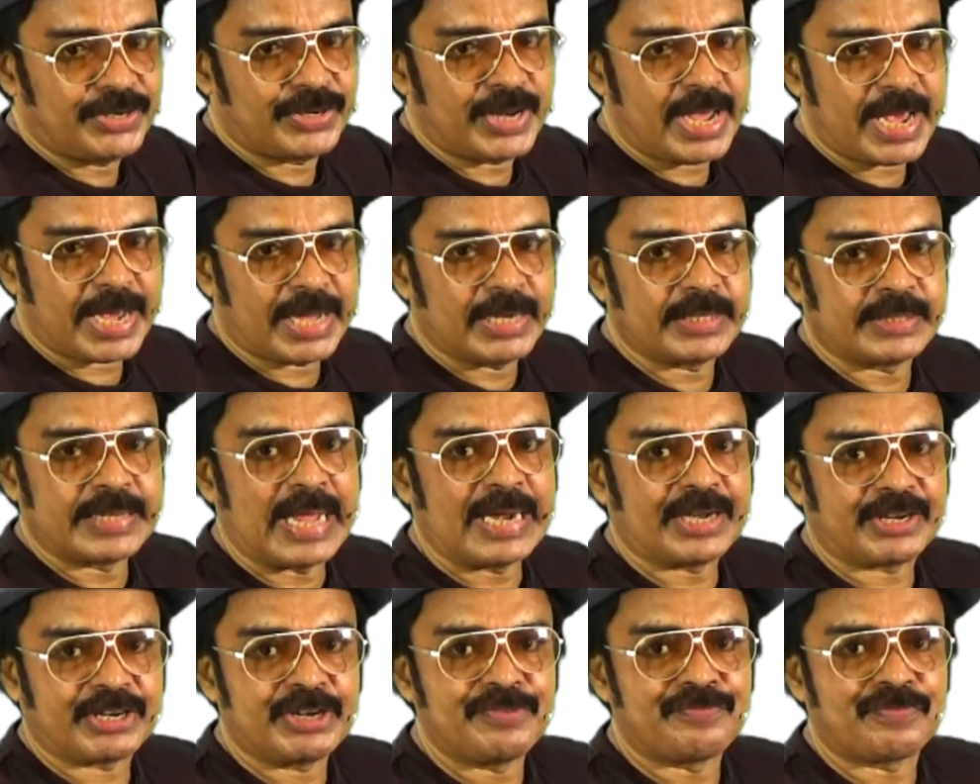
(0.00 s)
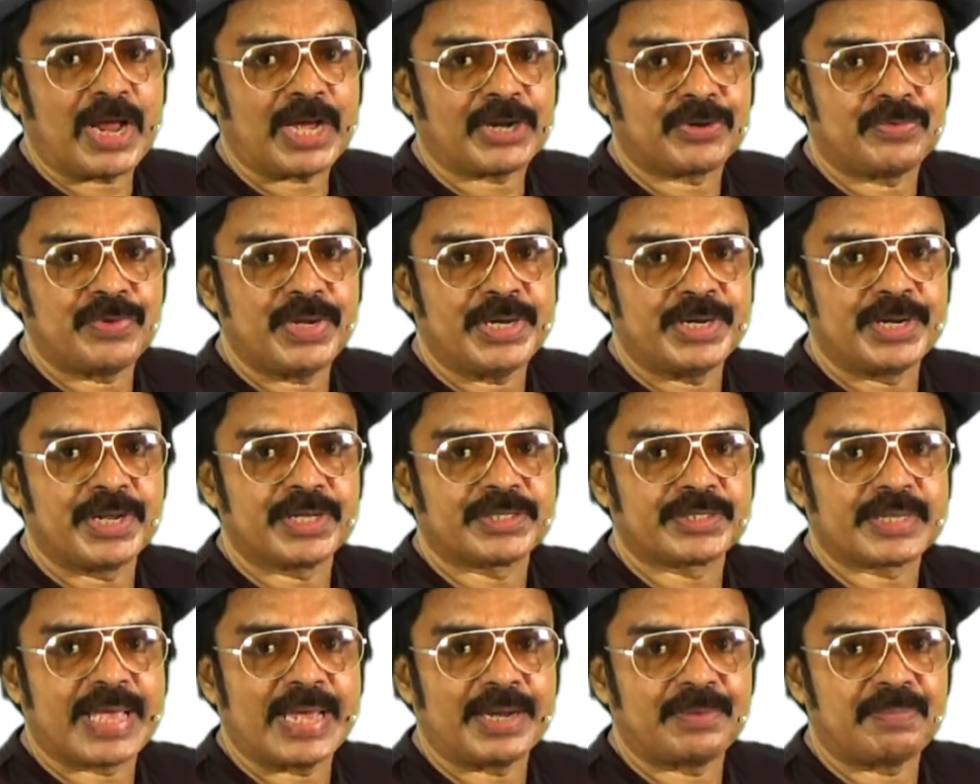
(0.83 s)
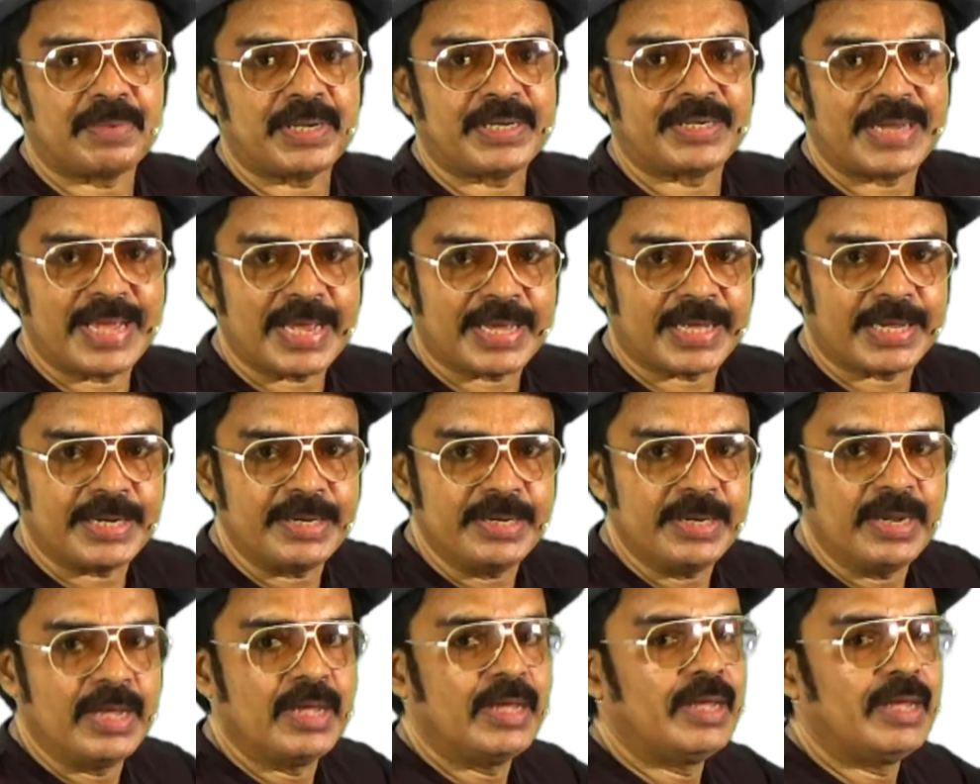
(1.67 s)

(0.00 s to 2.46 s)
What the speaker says: taken, that refractive index can be taken